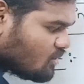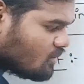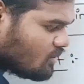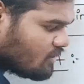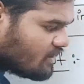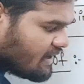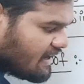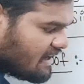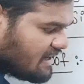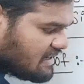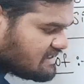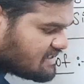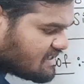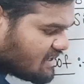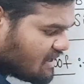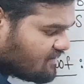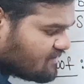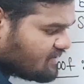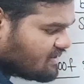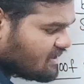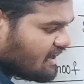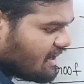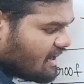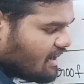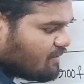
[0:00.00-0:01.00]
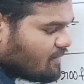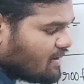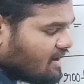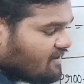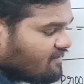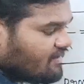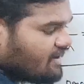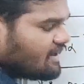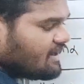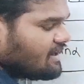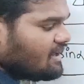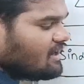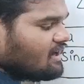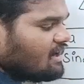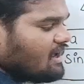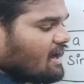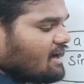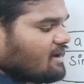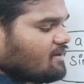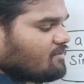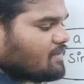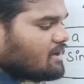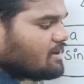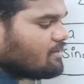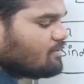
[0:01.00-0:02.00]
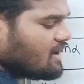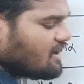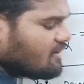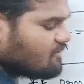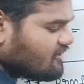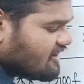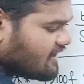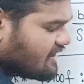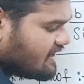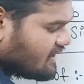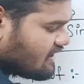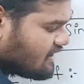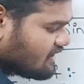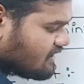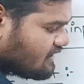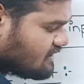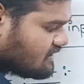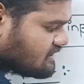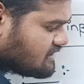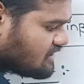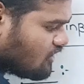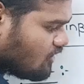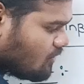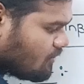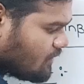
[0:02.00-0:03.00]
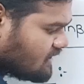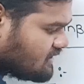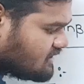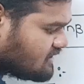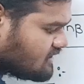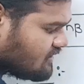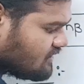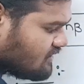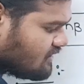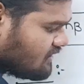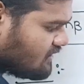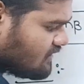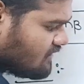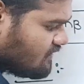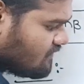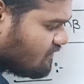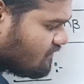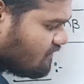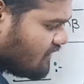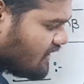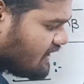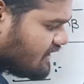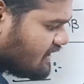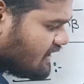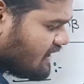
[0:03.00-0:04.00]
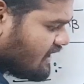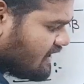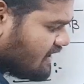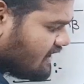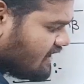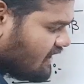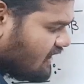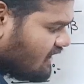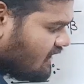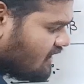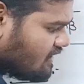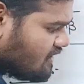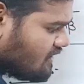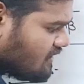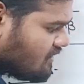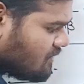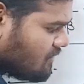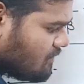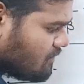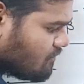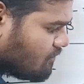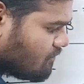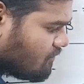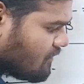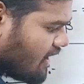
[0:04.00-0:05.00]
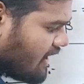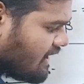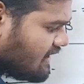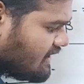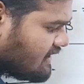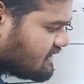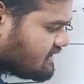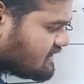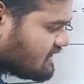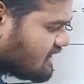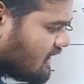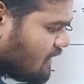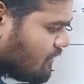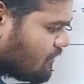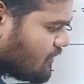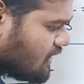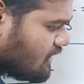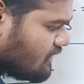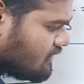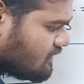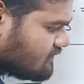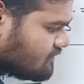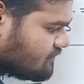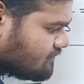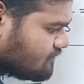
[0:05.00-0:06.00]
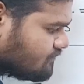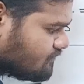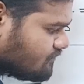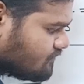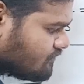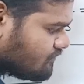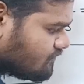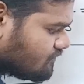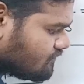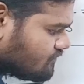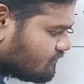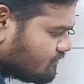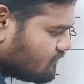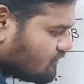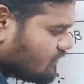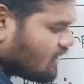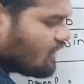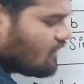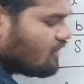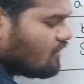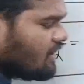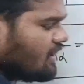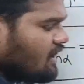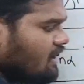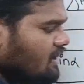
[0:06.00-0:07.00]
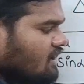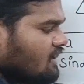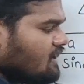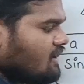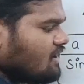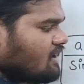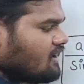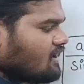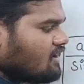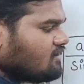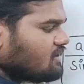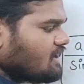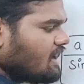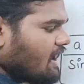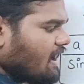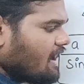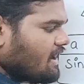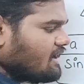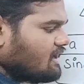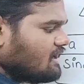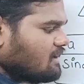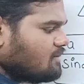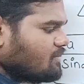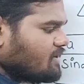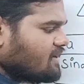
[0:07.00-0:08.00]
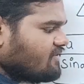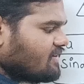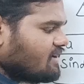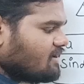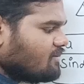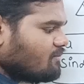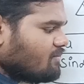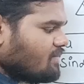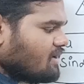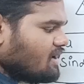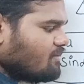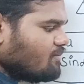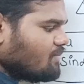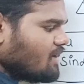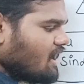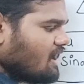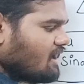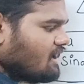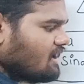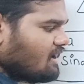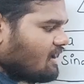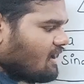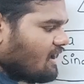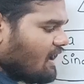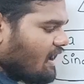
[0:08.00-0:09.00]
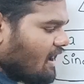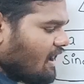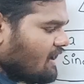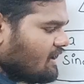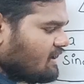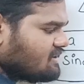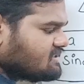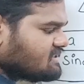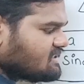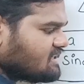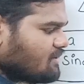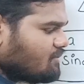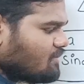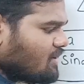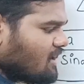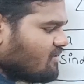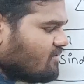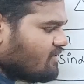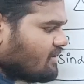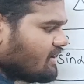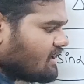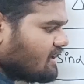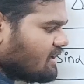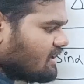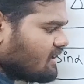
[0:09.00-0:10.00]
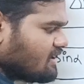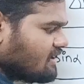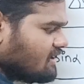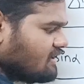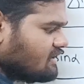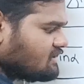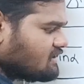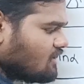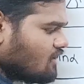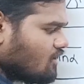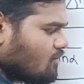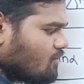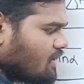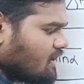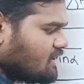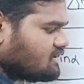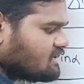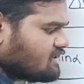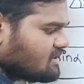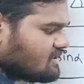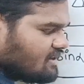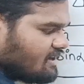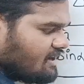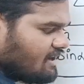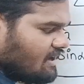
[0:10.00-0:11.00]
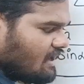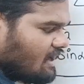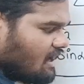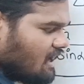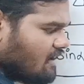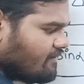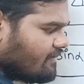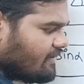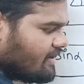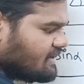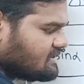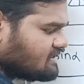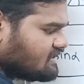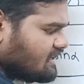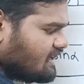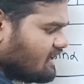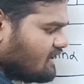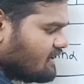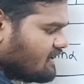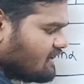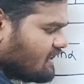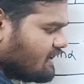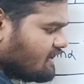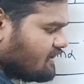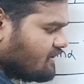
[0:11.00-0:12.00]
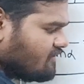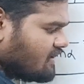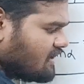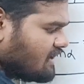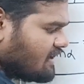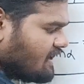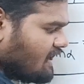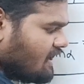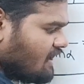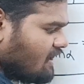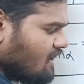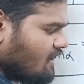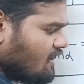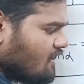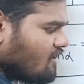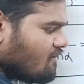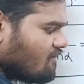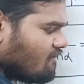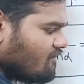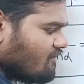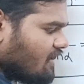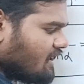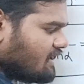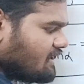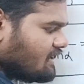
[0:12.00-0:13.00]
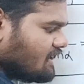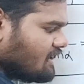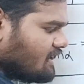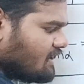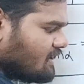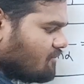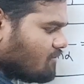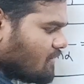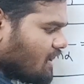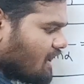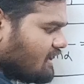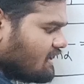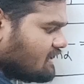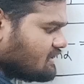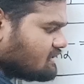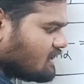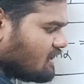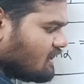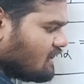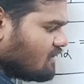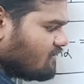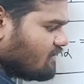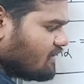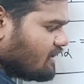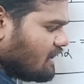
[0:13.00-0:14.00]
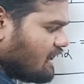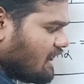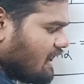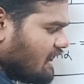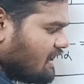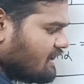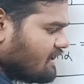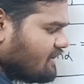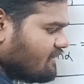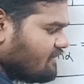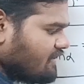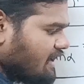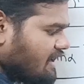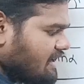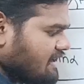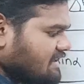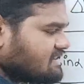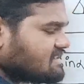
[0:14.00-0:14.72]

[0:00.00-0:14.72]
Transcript: two tails of the A bar vector and B bar vector is how much? 180 minus gamma. Okay, now the angle between B bar and C bar vector is how much? Here alpha is there, then you will get 180 minus alpha. Already we are